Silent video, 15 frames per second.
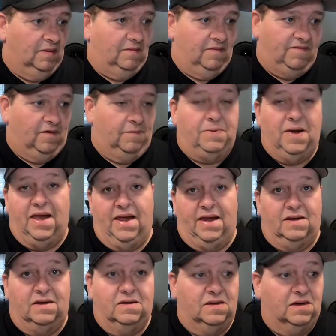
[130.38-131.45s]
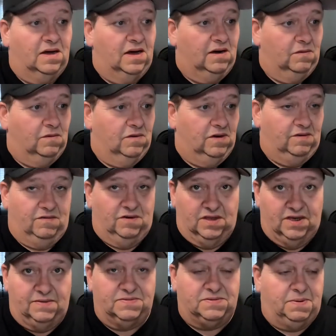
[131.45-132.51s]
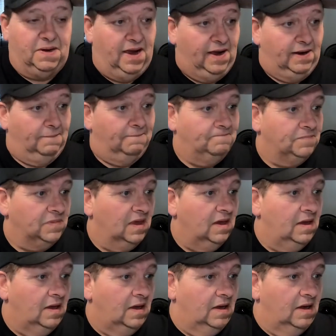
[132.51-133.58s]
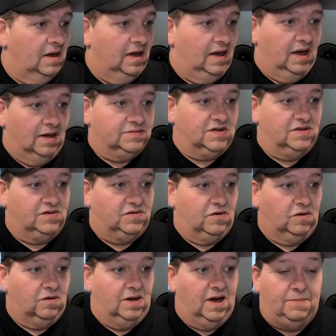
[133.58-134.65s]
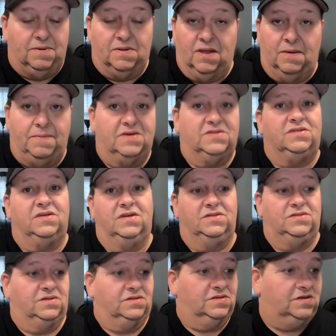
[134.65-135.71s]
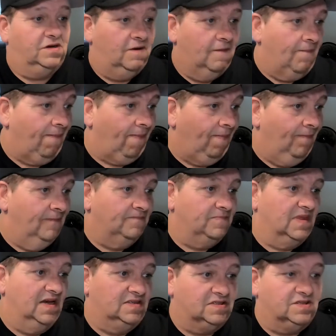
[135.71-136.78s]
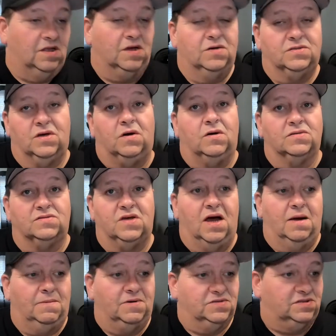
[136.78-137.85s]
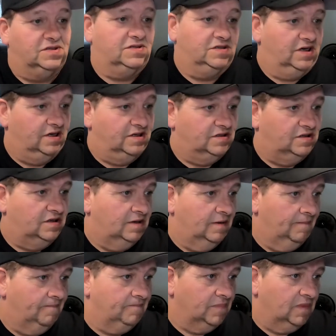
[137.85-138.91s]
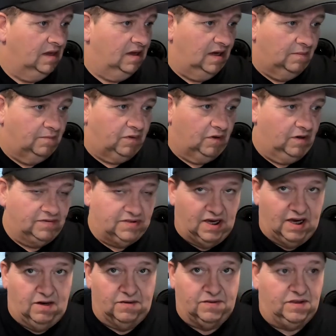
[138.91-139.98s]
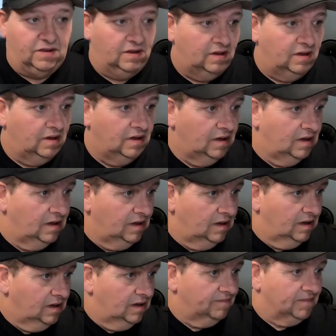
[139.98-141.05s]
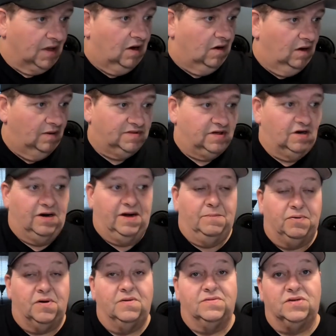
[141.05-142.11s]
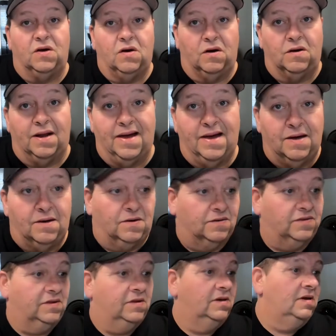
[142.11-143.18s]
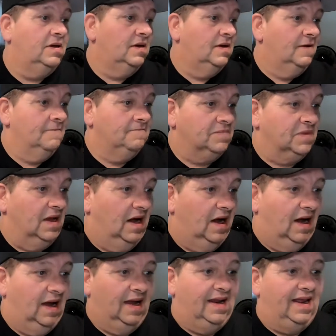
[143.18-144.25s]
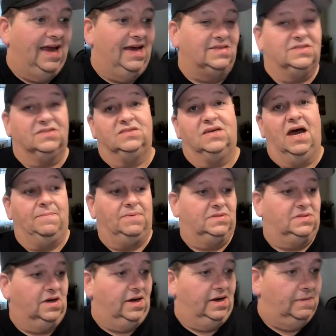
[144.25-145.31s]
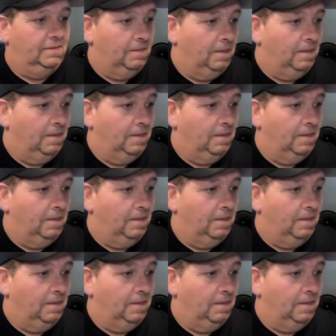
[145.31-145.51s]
For pain, it relieves pain. It helps control epileptic seizures. It slows Alzheimer's disease. Improves heart health. Enhances appetite.